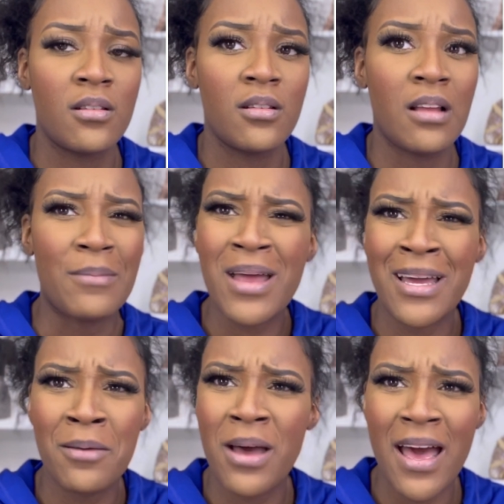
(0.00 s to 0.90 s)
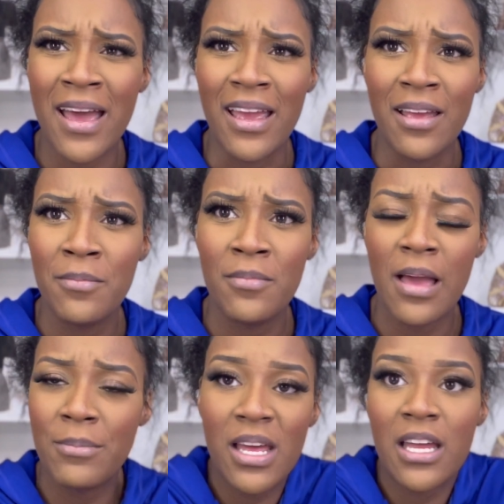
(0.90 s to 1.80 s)
I'm not gonna buy.
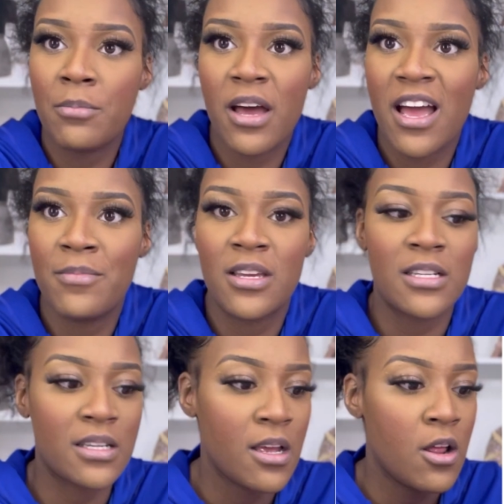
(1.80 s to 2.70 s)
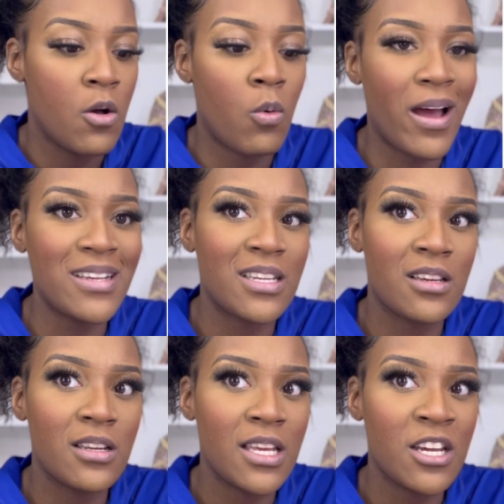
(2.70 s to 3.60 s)
I'm not gonna buy, because why is it
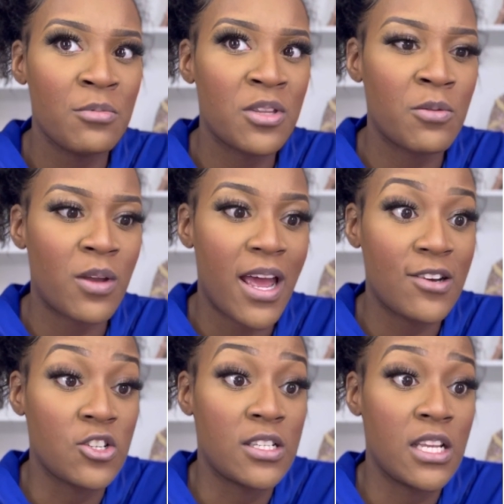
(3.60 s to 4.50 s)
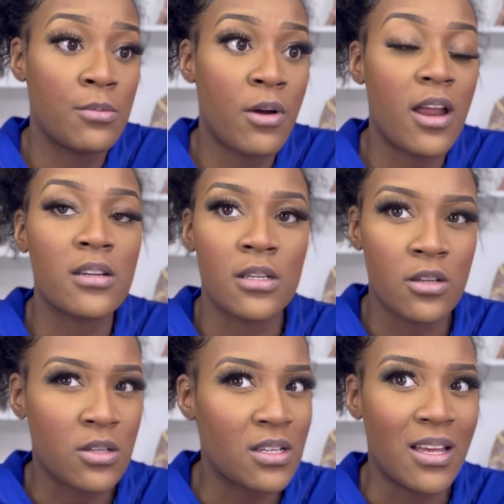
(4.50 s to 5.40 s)
good here, but then when I actually see the product, it
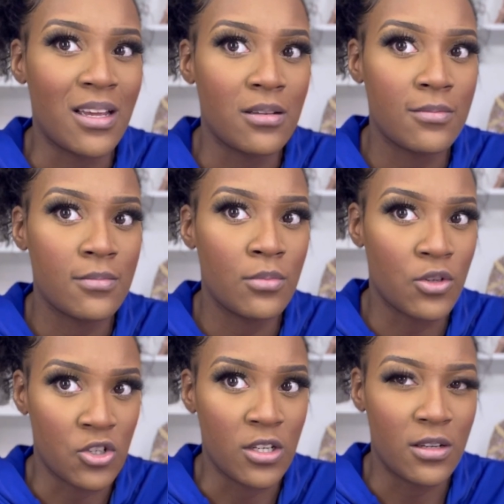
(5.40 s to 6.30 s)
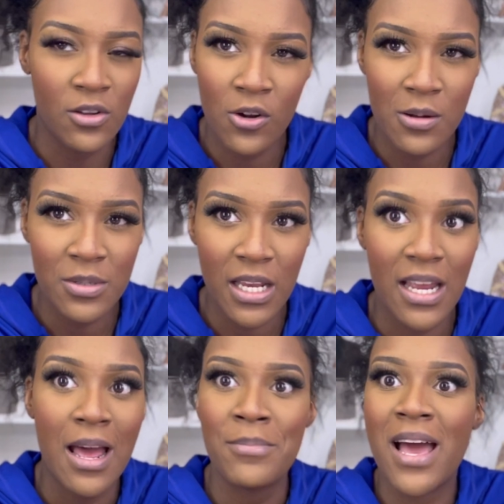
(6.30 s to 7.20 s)
looks like bullshit. You know what I'm saying?
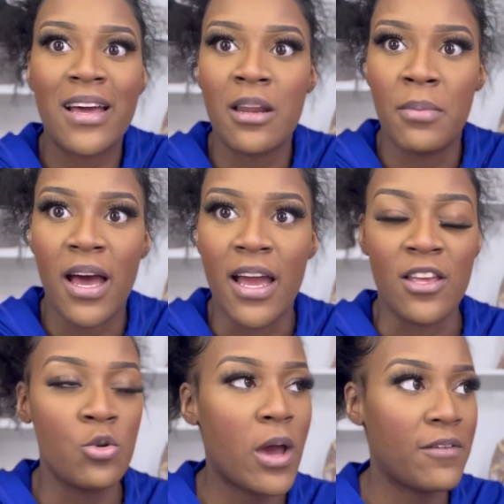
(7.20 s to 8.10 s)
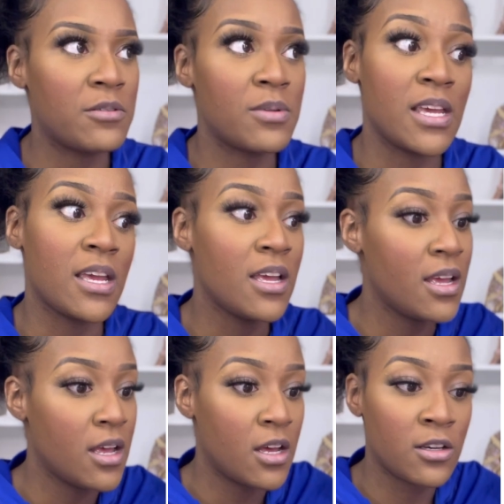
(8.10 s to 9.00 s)
I'm not gonna buy. You have to be
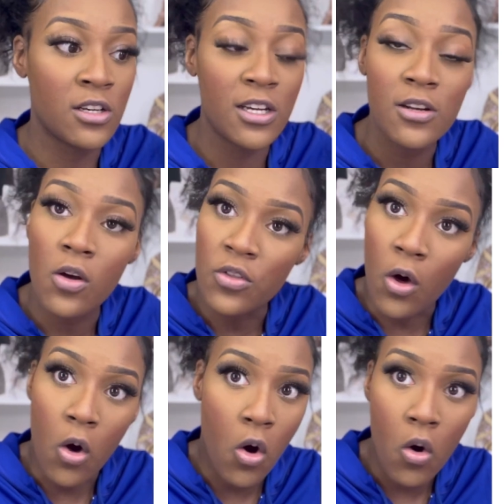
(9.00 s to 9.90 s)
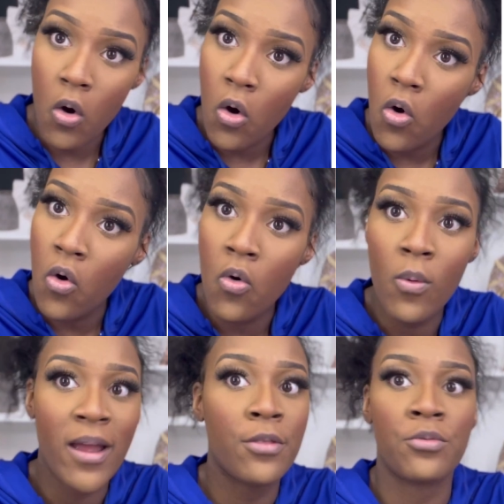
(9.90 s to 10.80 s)
good the whole
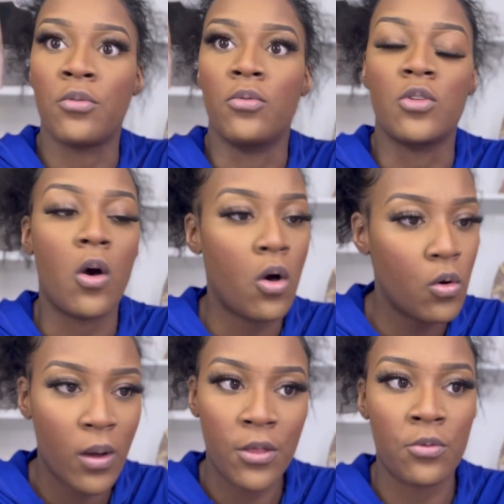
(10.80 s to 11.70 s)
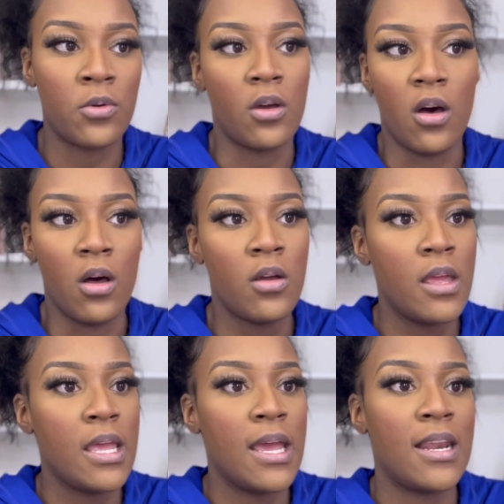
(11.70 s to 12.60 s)
way through, y'all.
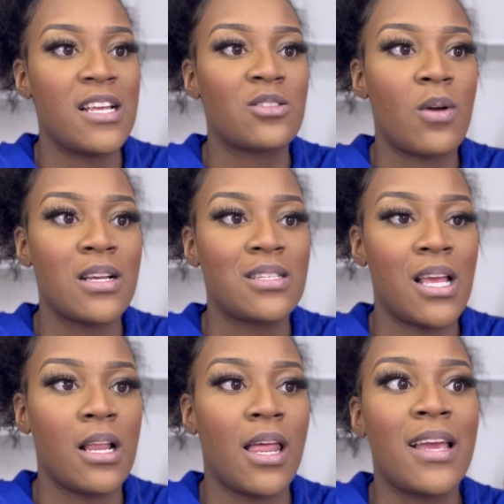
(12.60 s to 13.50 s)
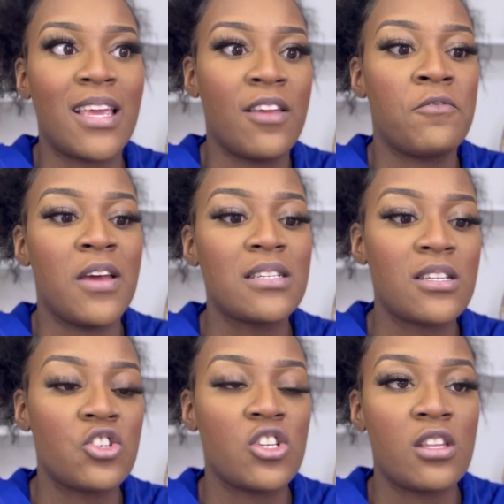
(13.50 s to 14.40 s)
And that's why I say, like, invest
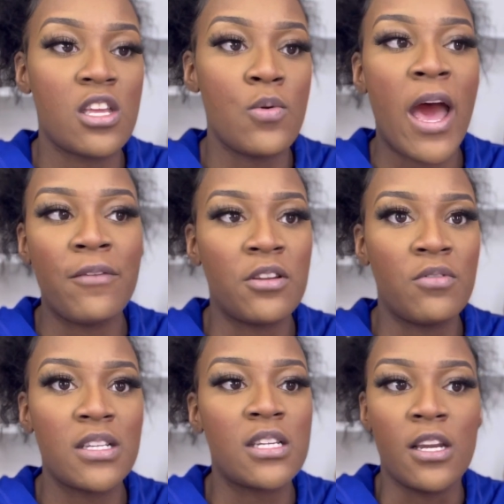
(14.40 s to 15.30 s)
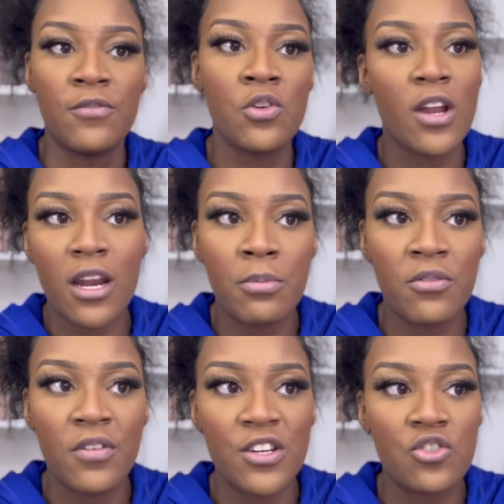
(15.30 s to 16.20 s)
in shit that you have to invest in. If you're not a
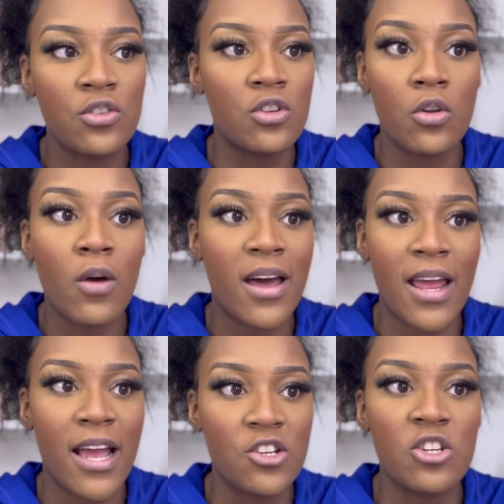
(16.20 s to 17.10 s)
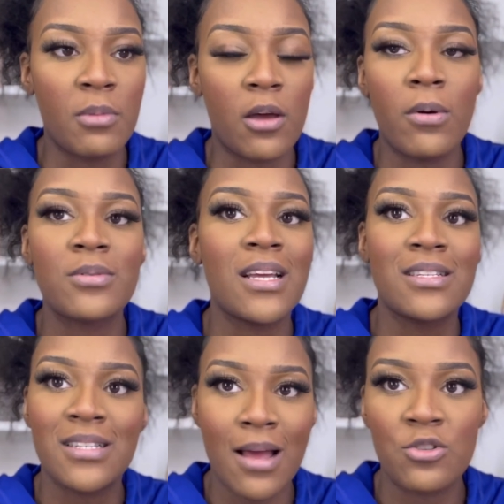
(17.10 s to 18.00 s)
professional and don't know how to actually make websites,
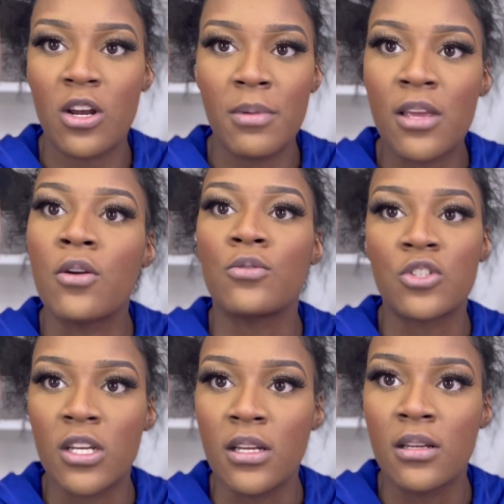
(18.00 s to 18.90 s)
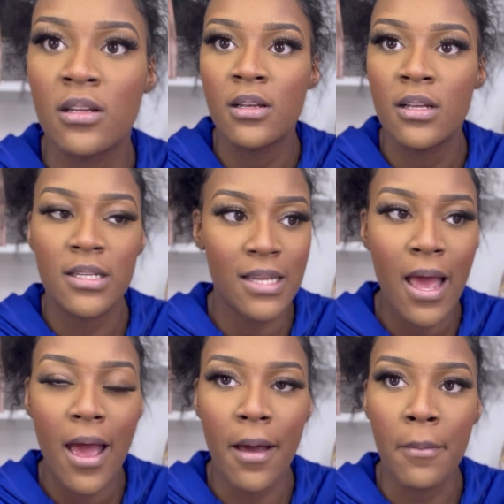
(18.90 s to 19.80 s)
stop trying to make your own shit.
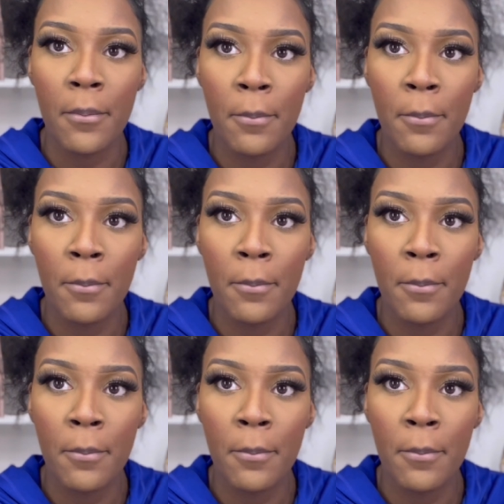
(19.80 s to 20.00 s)
Stop.